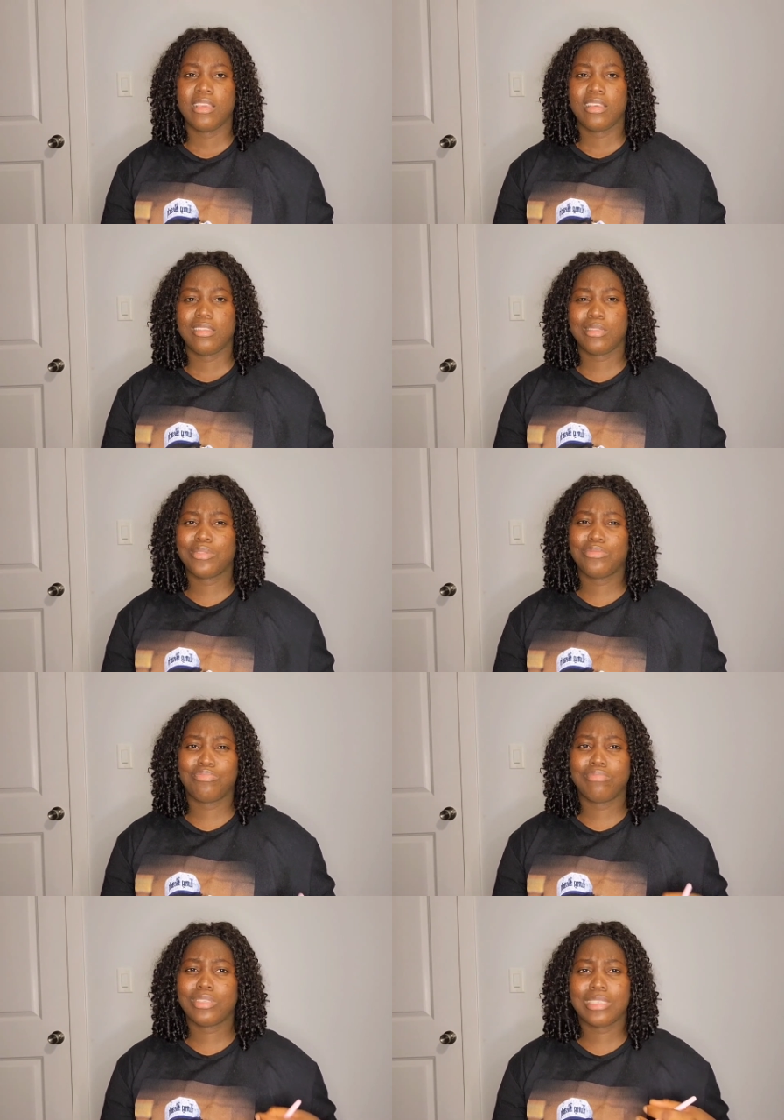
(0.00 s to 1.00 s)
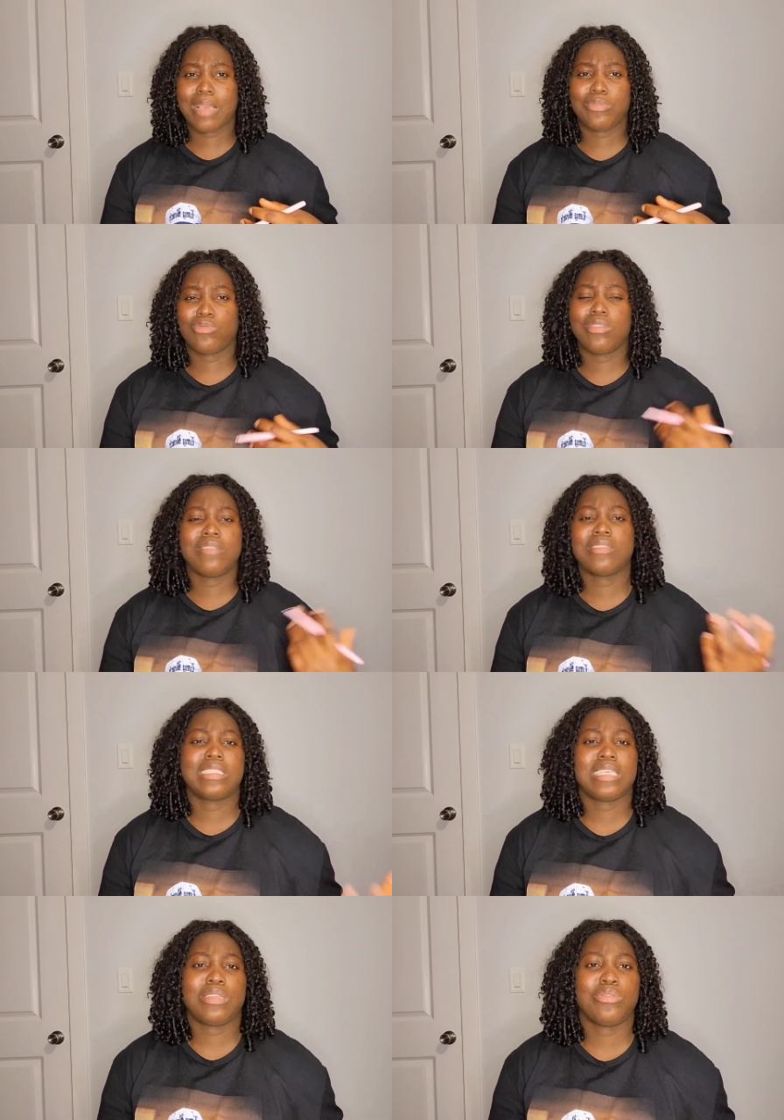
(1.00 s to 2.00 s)
they most times will not even
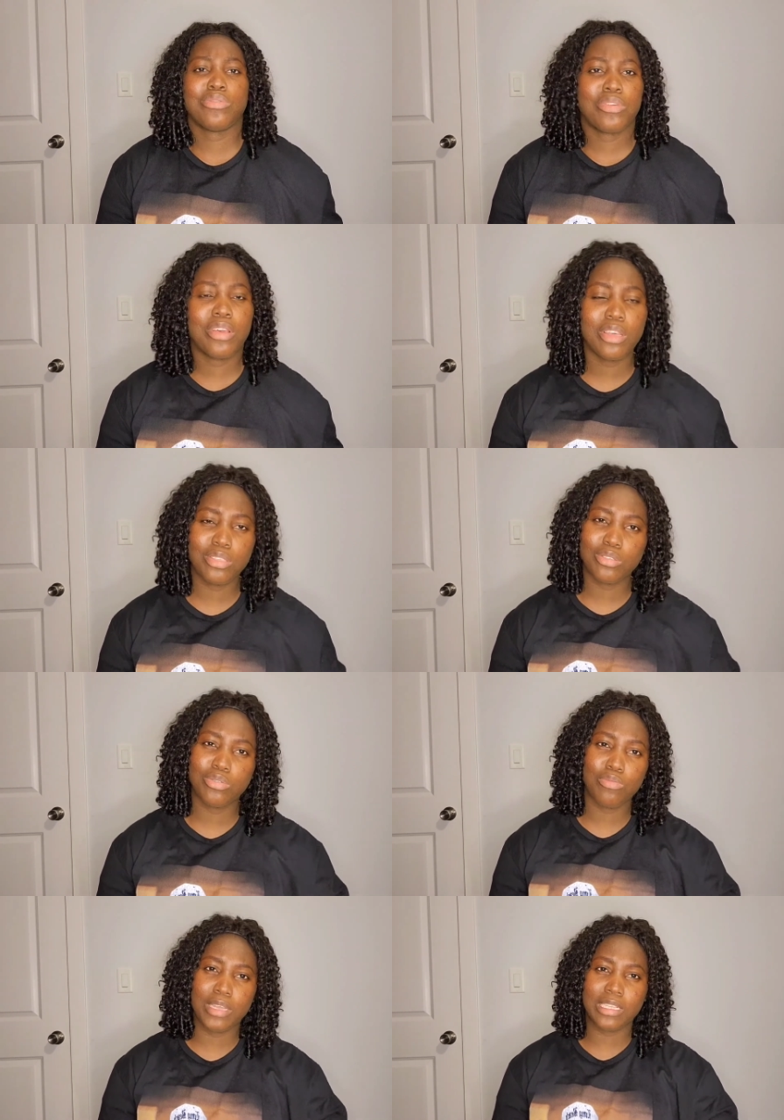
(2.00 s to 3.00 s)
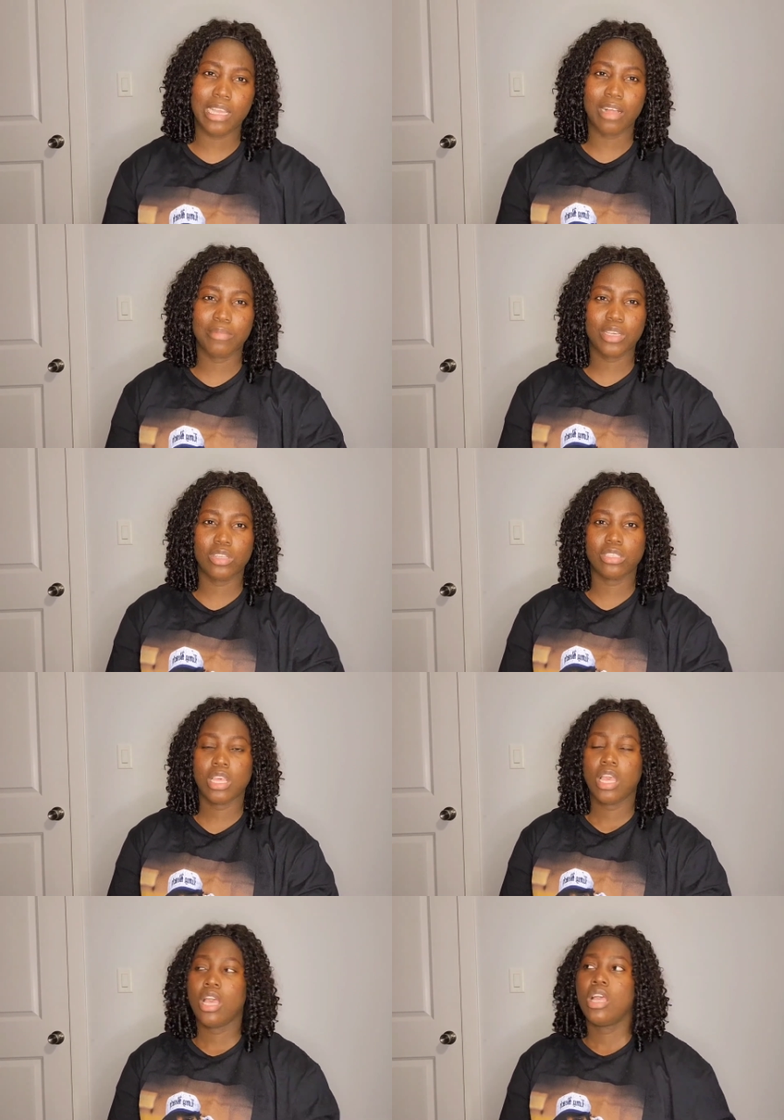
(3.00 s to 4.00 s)
send you to do medical, because
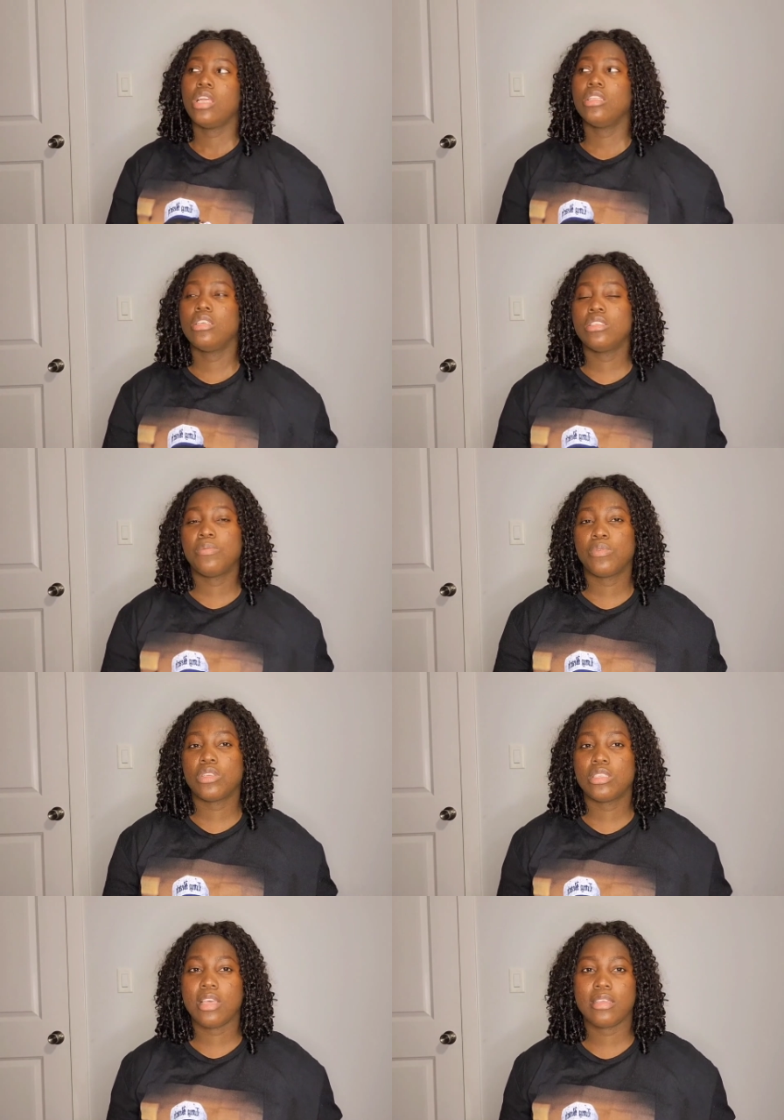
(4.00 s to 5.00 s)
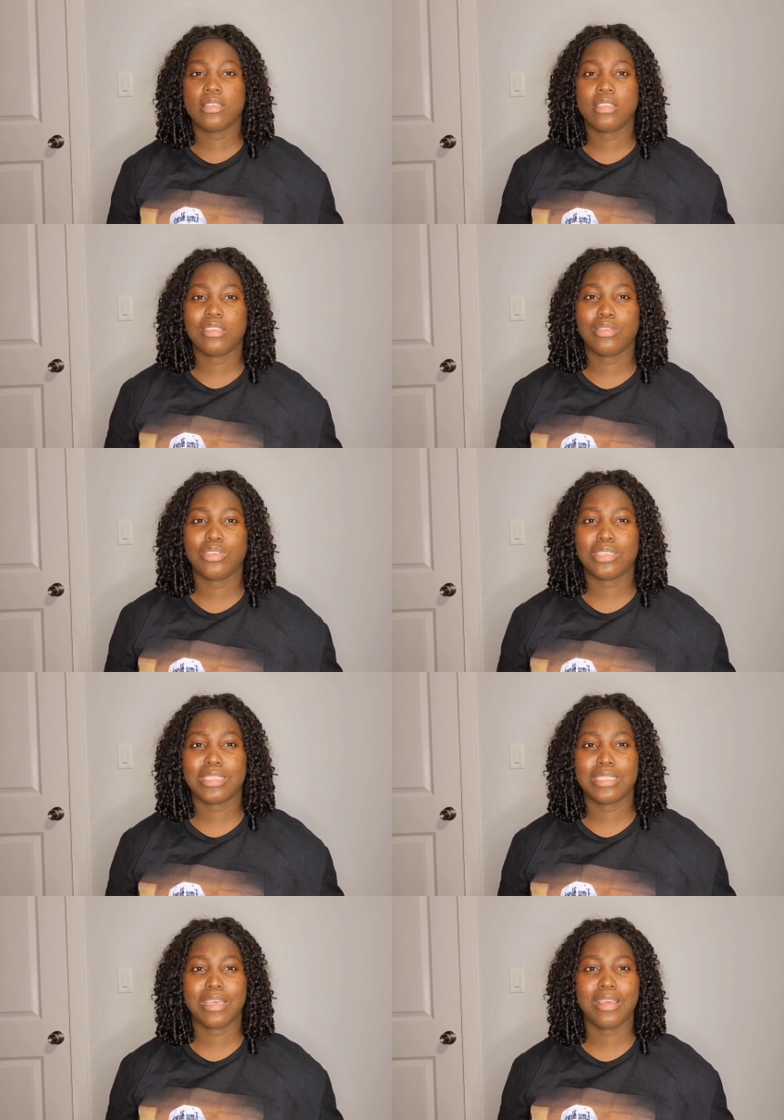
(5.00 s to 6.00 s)
this process is
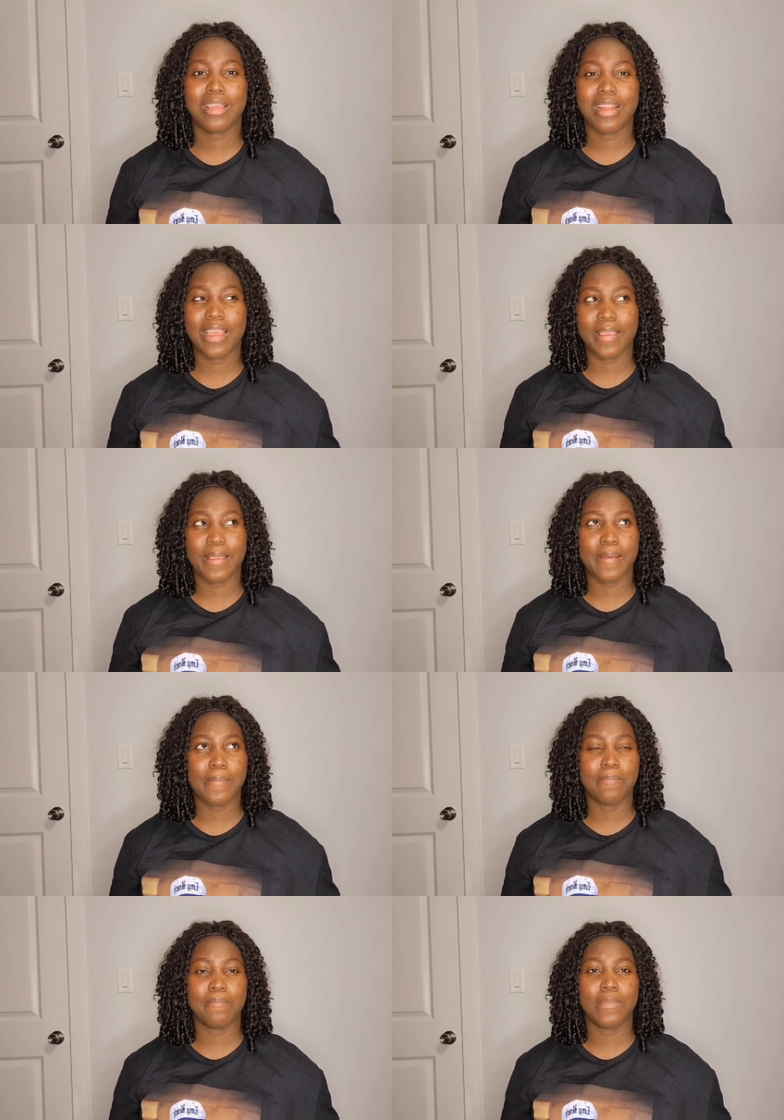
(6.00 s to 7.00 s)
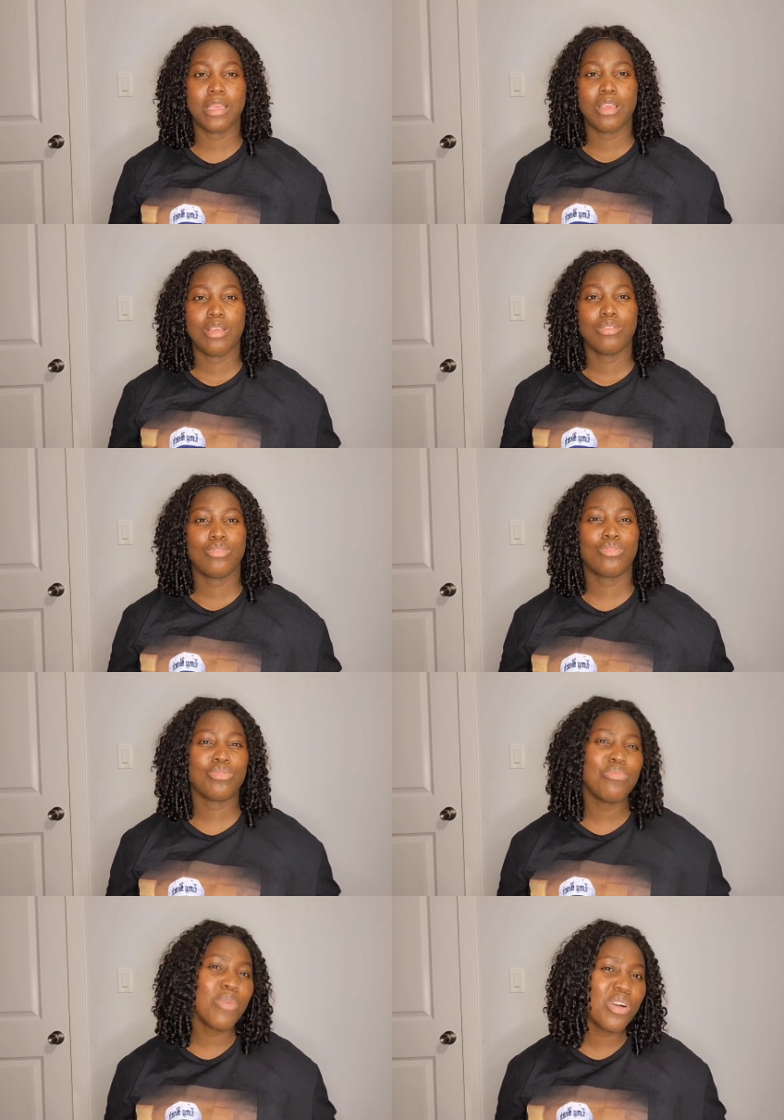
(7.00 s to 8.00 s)
just like 2
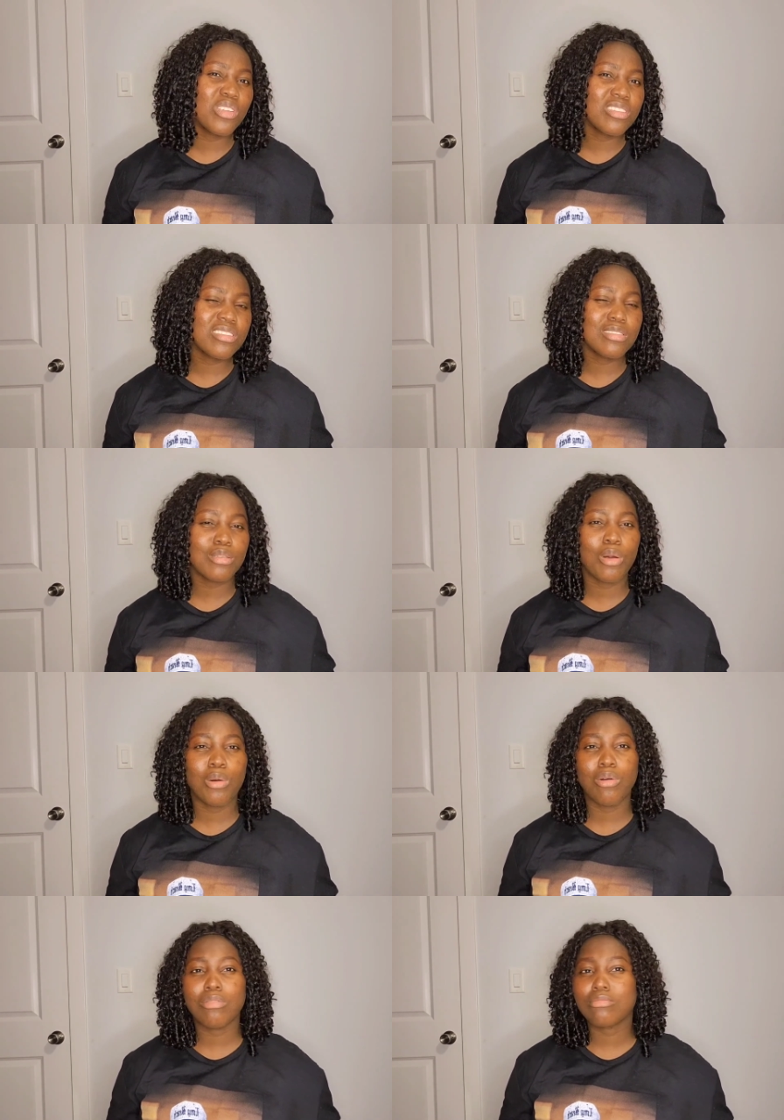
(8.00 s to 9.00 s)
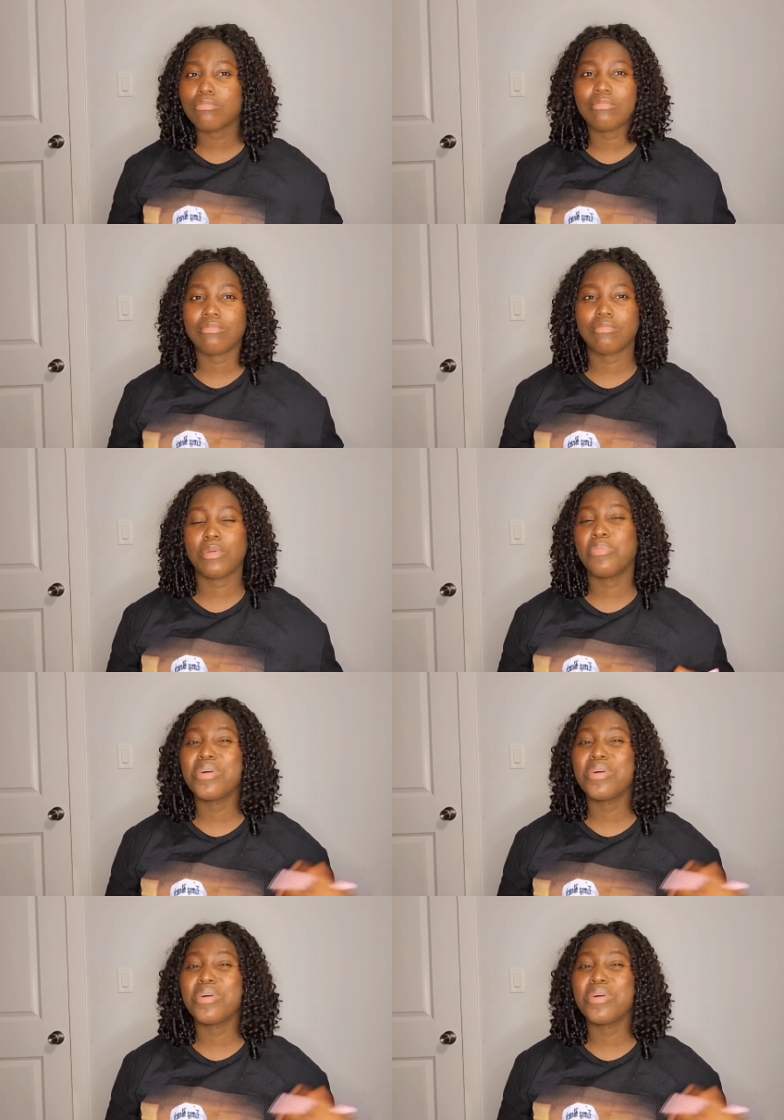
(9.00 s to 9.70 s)
months or more